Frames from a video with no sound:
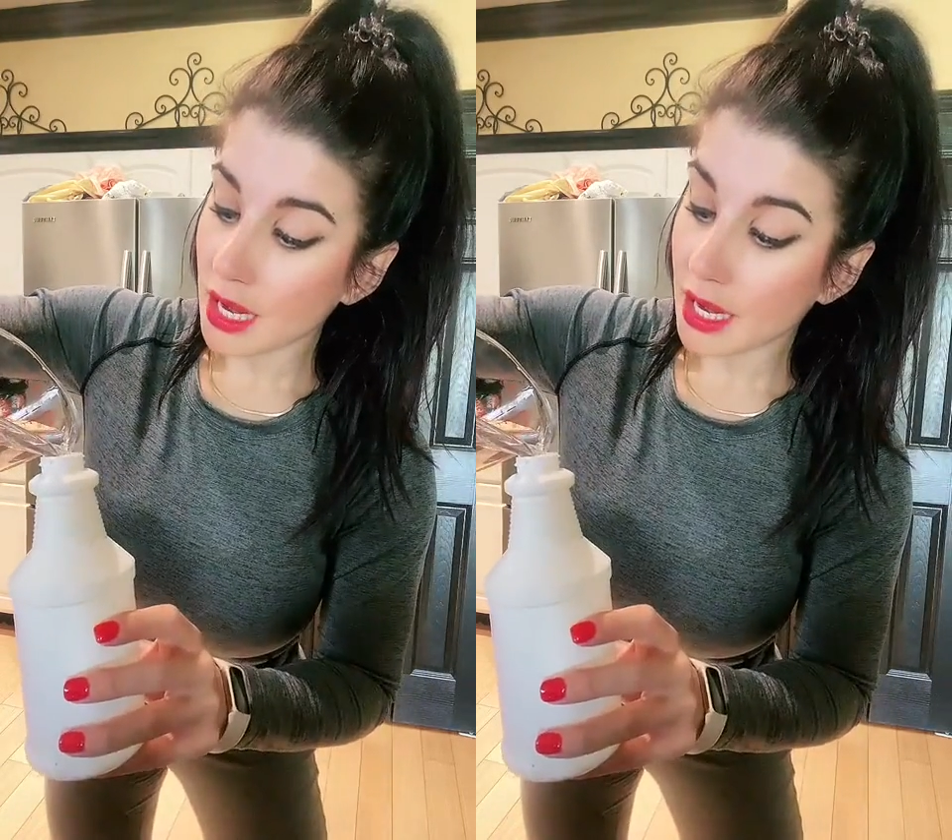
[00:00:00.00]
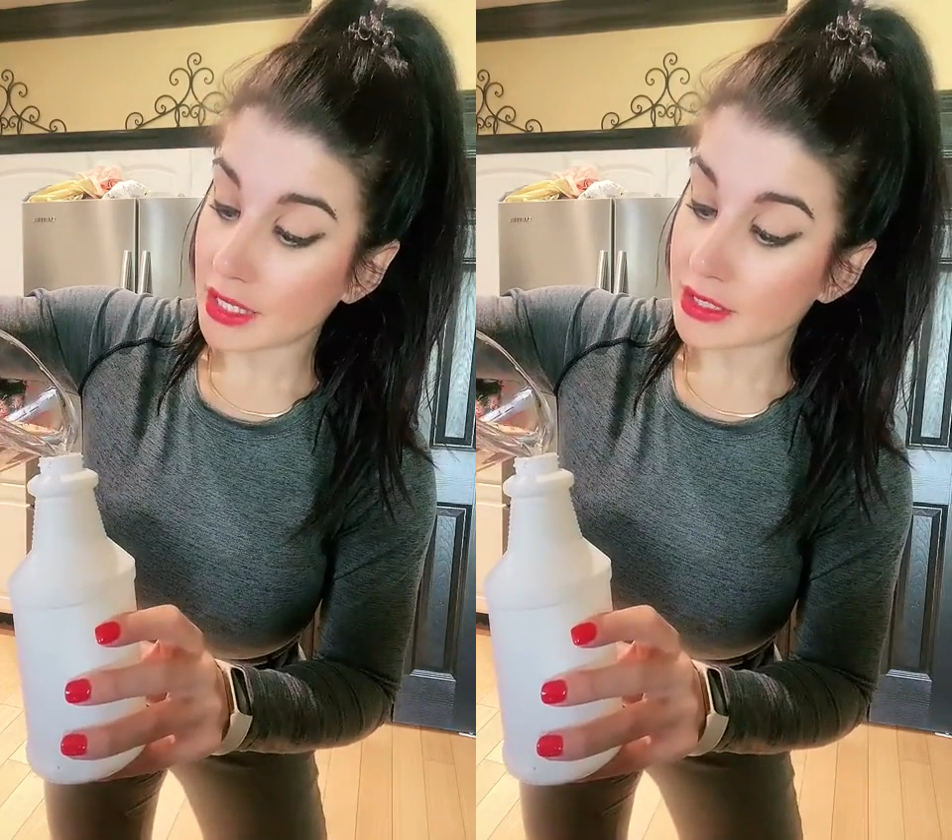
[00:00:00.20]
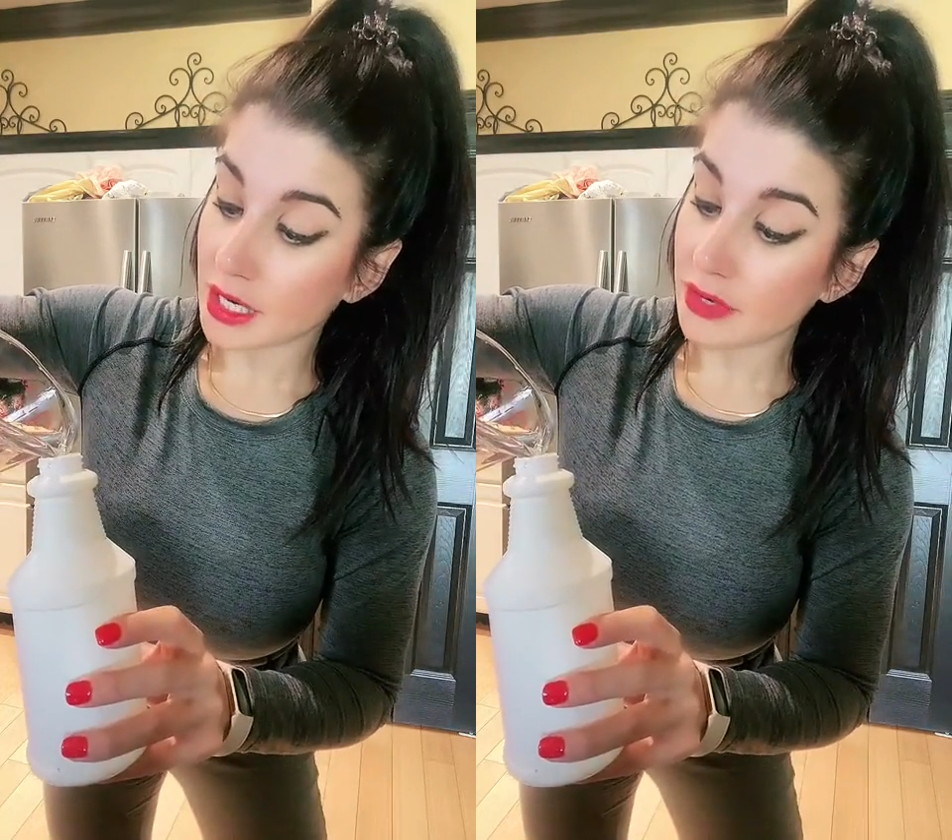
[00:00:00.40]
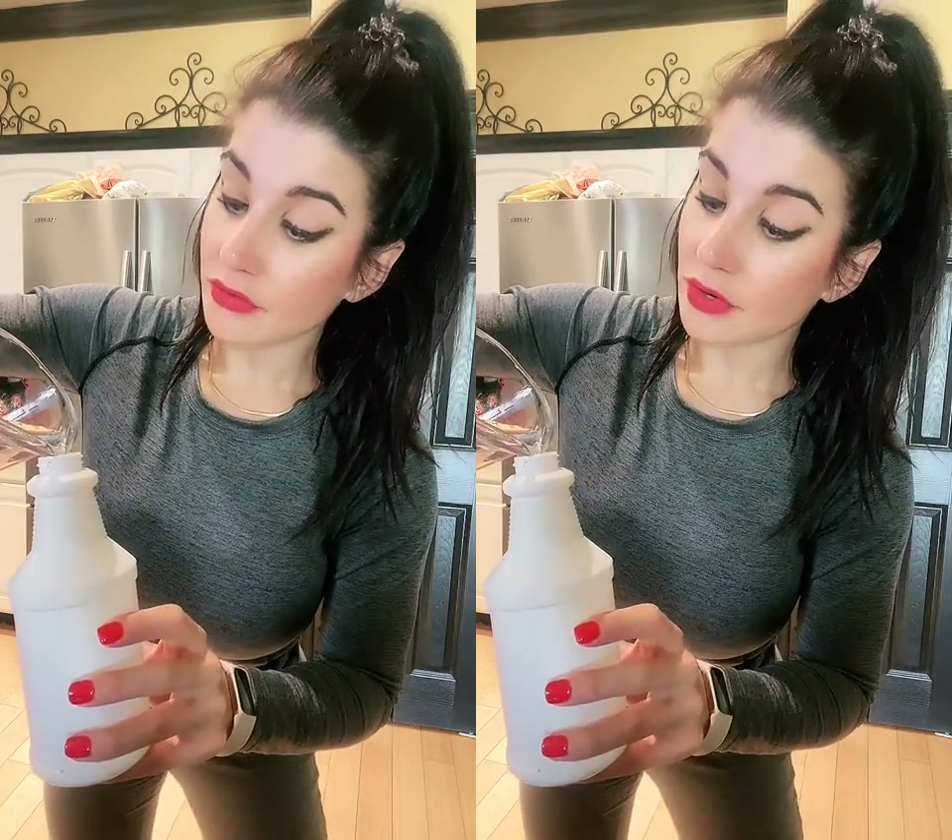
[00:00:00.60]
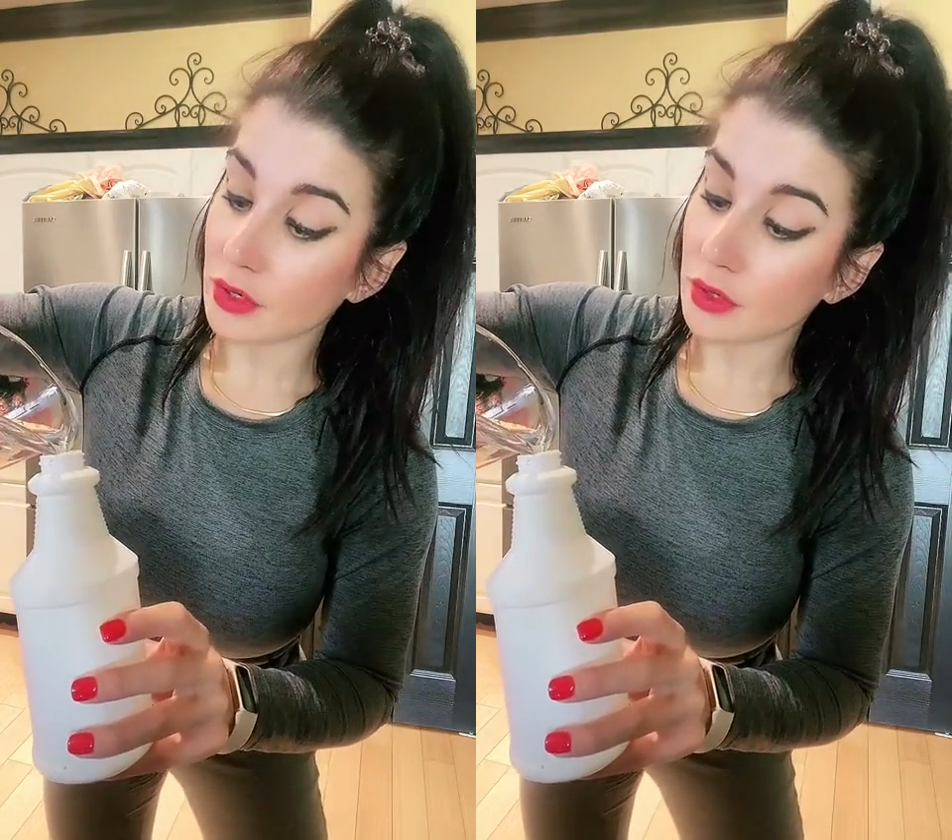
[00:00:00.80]

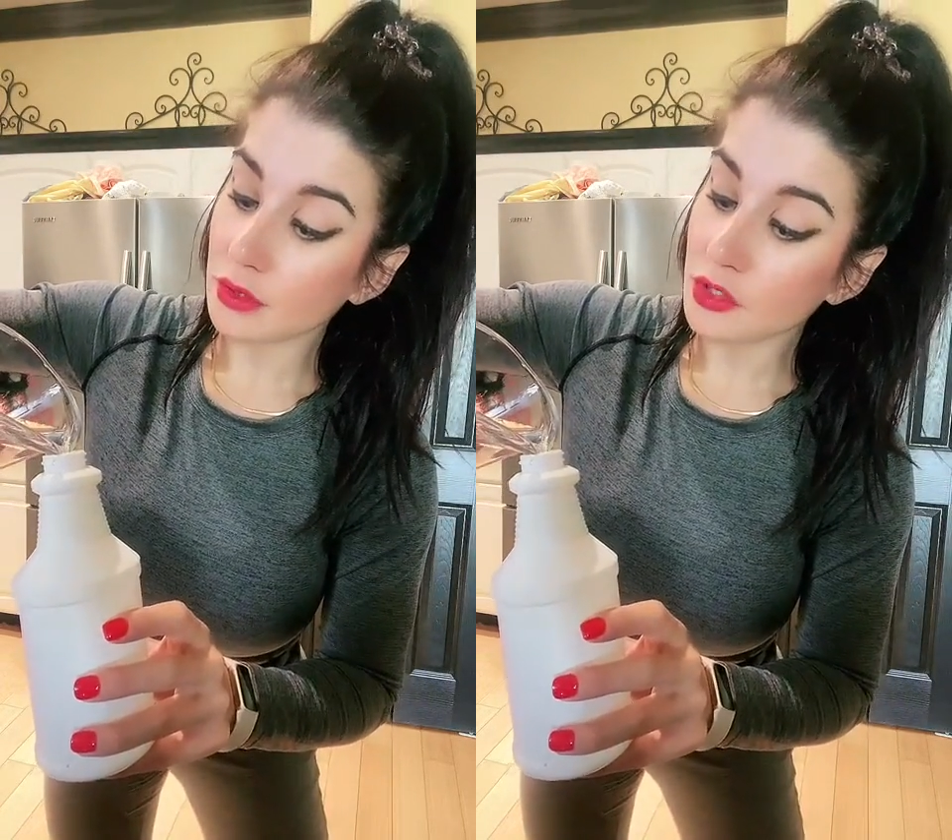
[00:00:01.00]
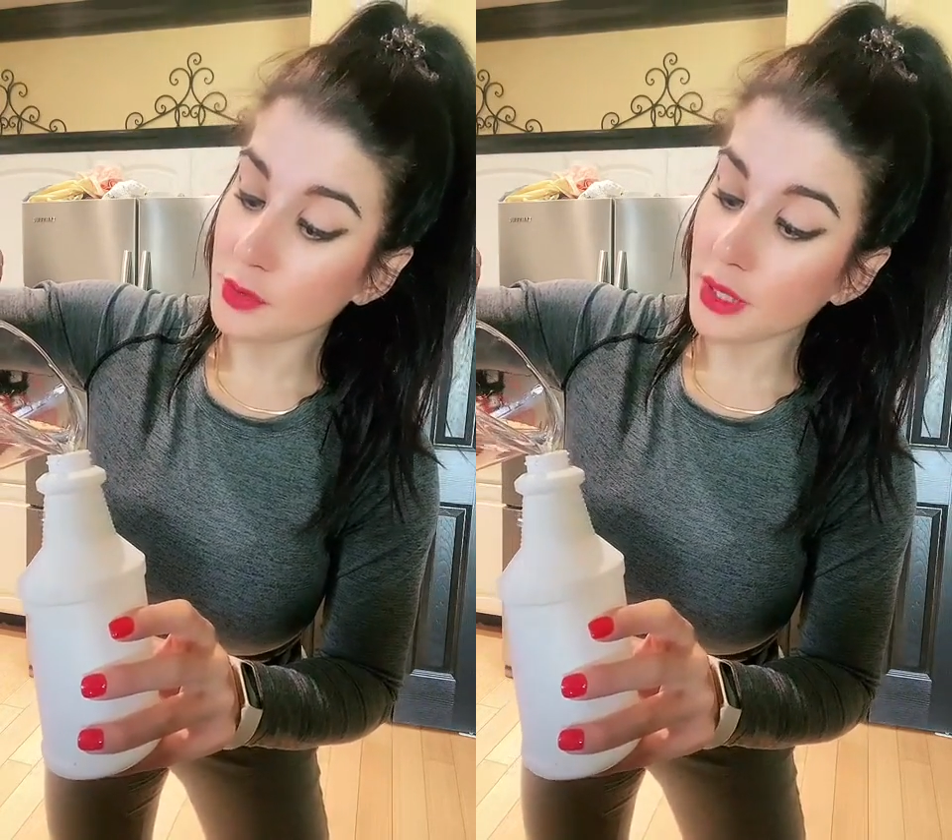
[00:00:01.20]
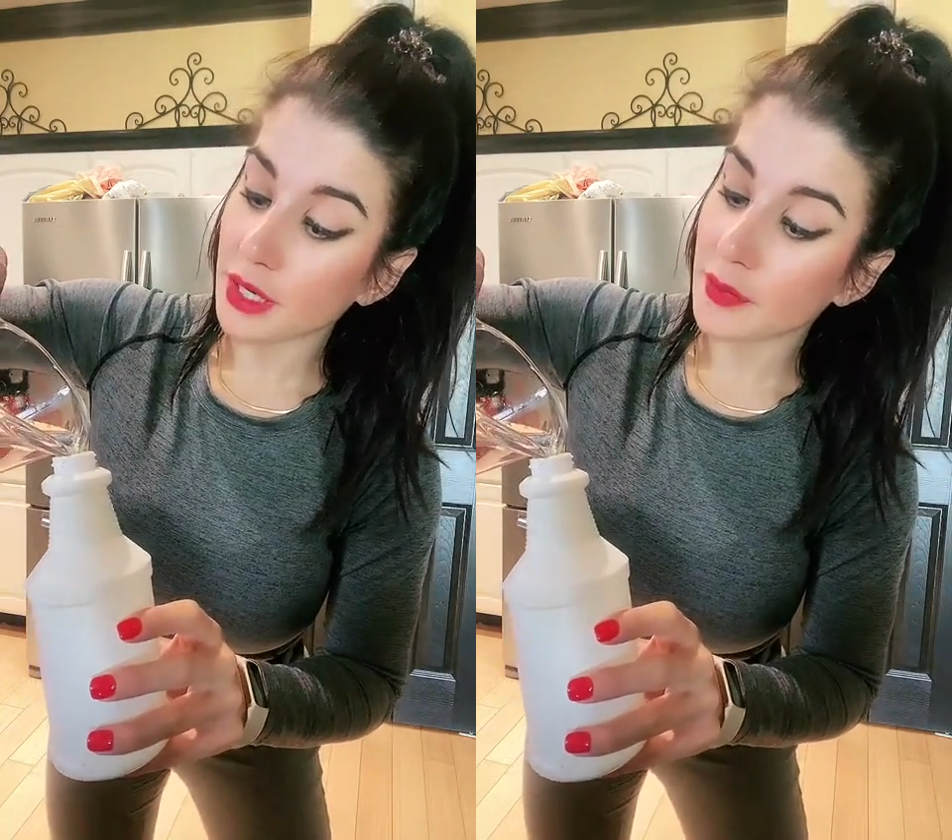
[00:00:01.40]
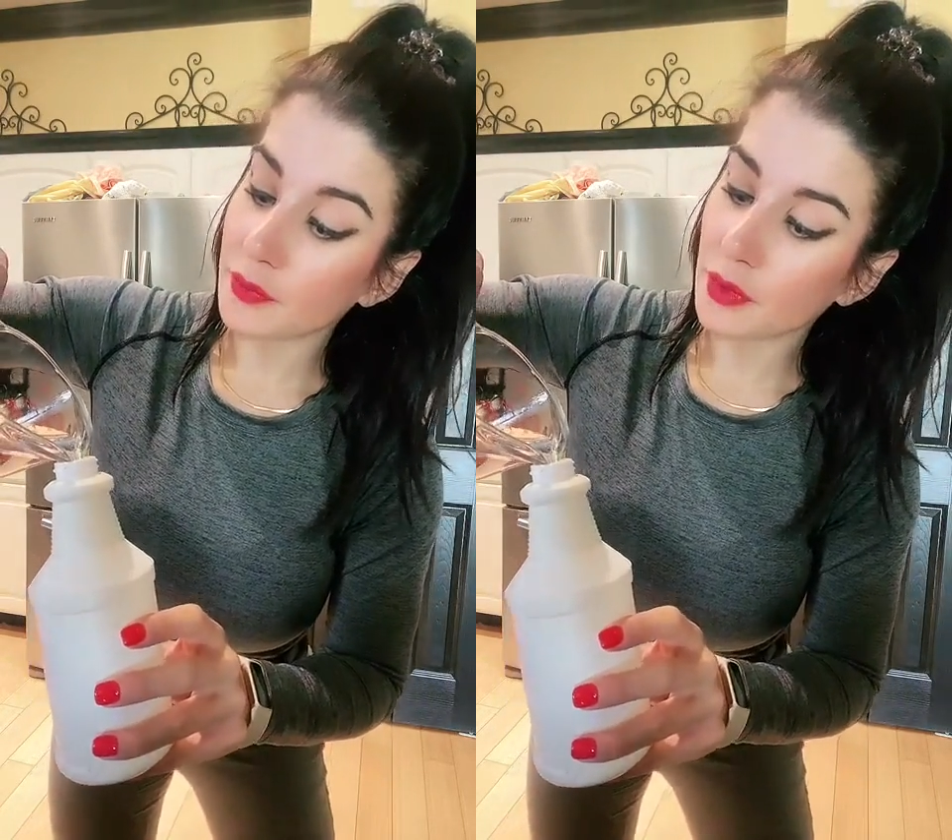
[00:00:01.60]
antifungal spray.